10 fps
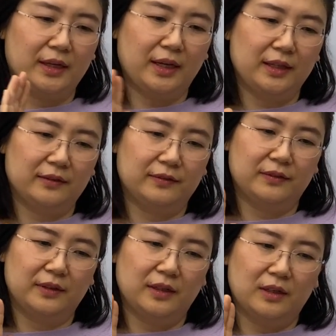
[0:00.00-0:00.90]
kind of
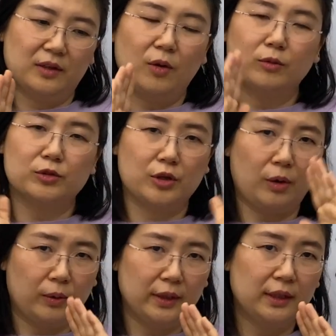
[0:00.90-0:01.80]

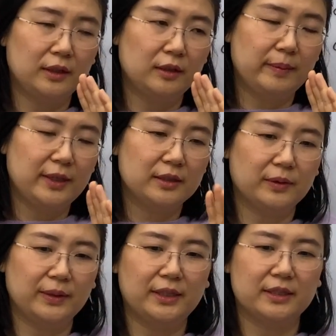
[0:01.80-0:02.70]
control it a little bit
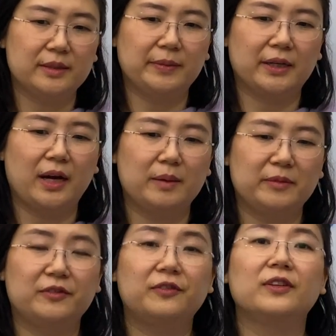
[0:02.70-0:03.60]
so it doesn't become
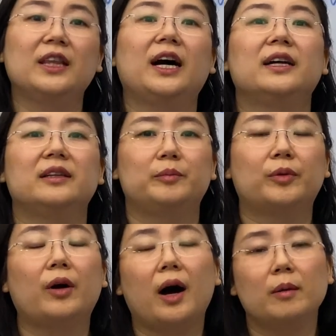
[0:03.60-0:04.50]
a flood
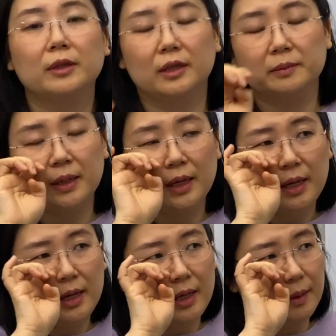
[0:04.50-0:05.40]
problem.
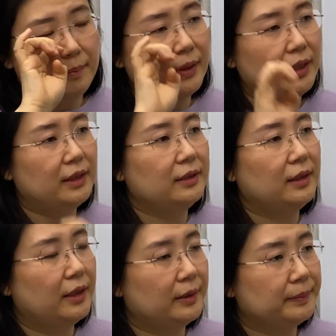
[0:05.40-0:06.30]
But
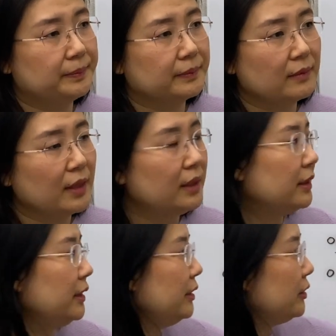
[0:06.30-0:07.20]

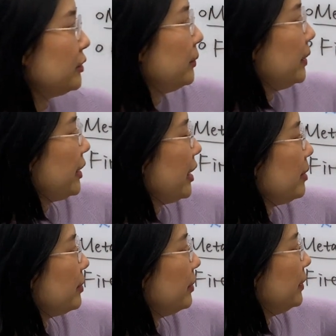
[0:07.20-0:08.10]
the issue with
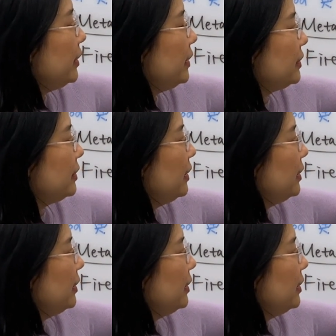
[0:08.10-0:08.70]
April is